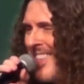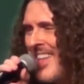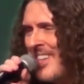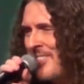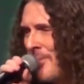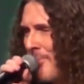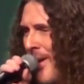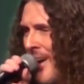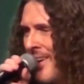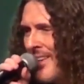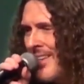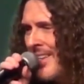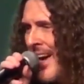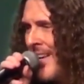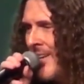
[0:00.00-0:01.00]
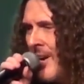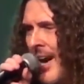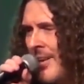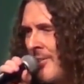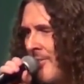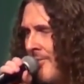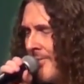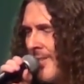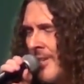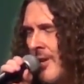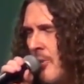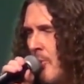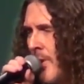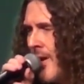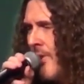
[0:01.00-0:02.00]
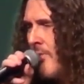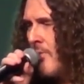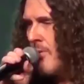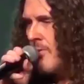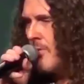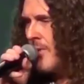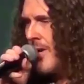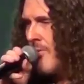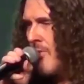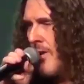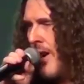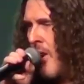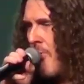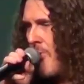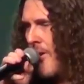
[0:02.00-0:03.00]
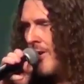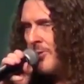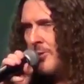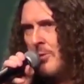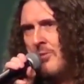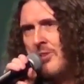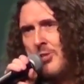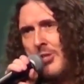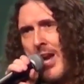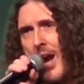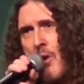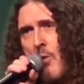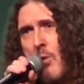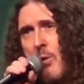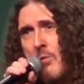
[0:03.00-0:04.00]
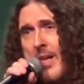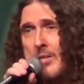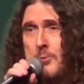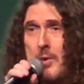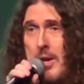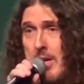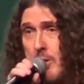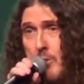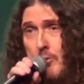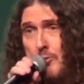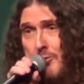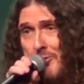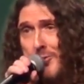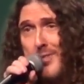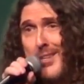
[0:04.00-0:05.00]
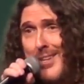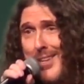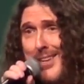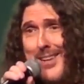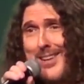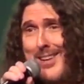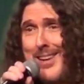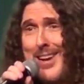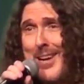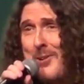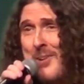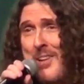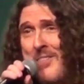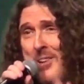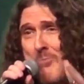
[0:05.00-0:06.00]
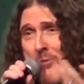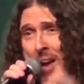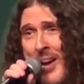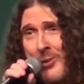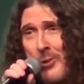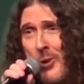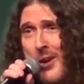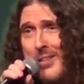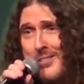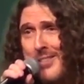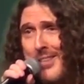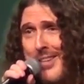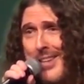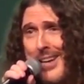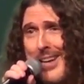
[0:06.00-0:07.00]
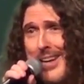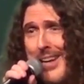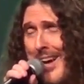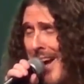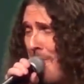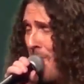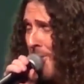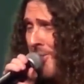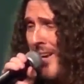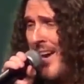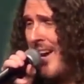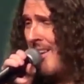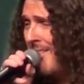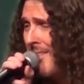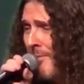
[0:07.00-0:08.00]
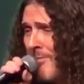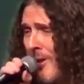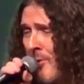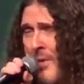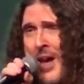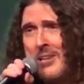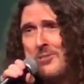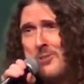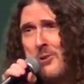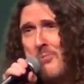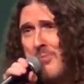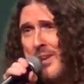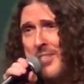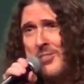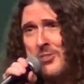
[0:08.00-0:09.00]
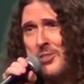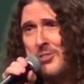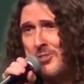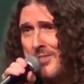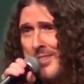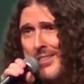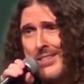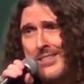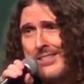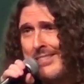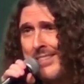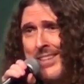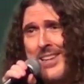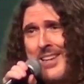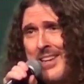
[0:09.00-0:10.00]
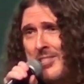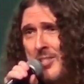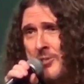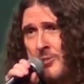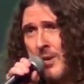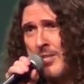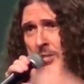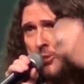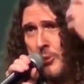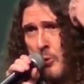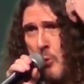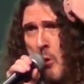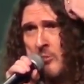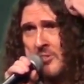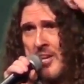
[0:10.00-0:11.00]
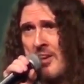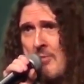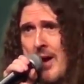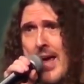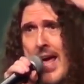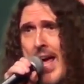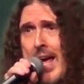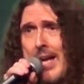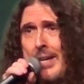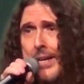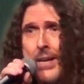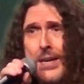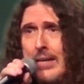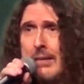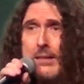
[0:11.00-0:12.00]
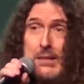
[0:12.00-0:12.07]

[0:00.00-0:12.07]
And that's about it. I don't, I don't, you know, whatever whatever hair products are in the shower, that's what I use. I don't have any brand loyalty. Uh, I wish I had a better answer, but it's just, uh, just it just grows out of my head.